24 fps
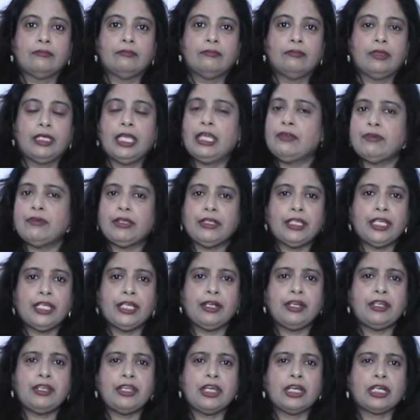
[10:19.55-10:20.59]
Even
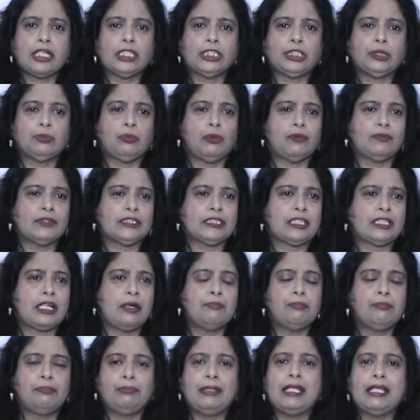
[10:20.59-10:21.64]
Hiranyakashipu was
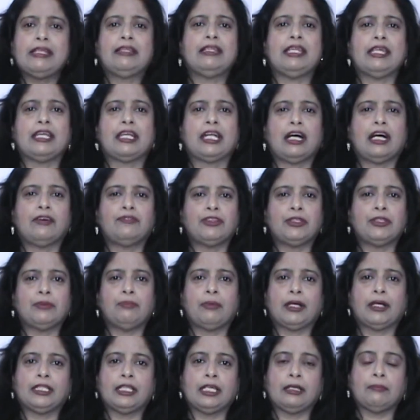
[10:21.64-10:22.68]
completely covered
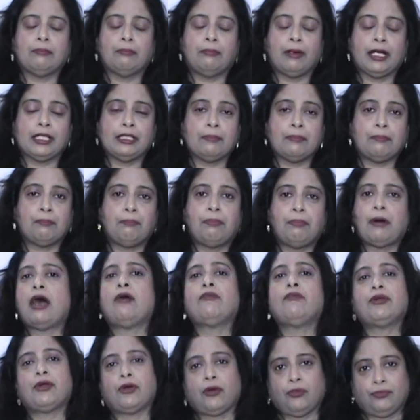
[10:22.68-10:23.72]
by the
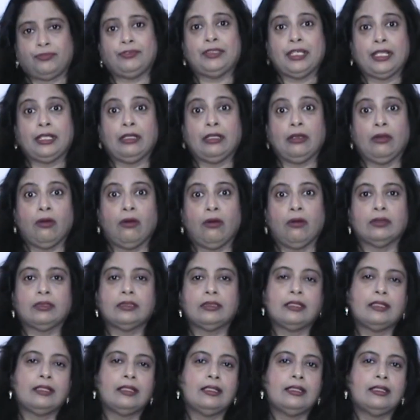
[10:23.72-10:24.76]
power of that Lord.
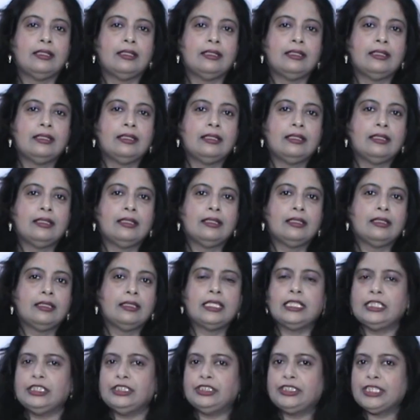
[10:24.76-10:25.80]

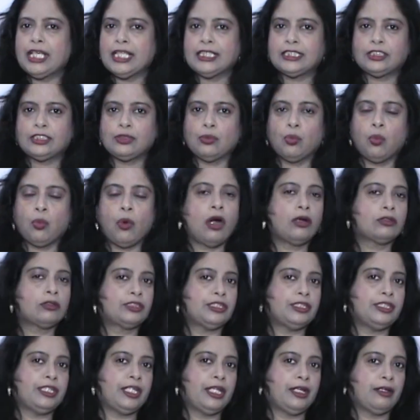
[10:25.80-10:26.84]
He just
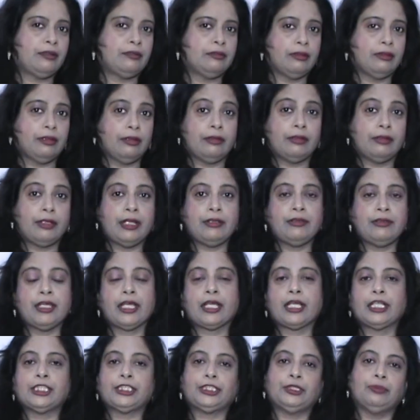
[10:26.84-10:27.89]
walked near
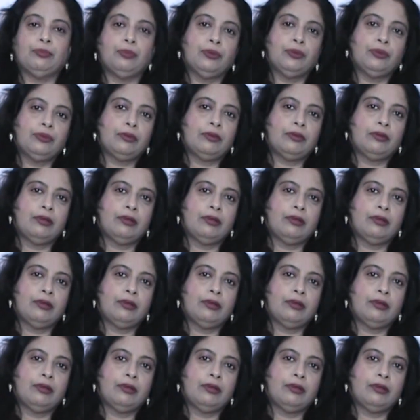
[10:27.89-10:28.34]
Hiranyakashipu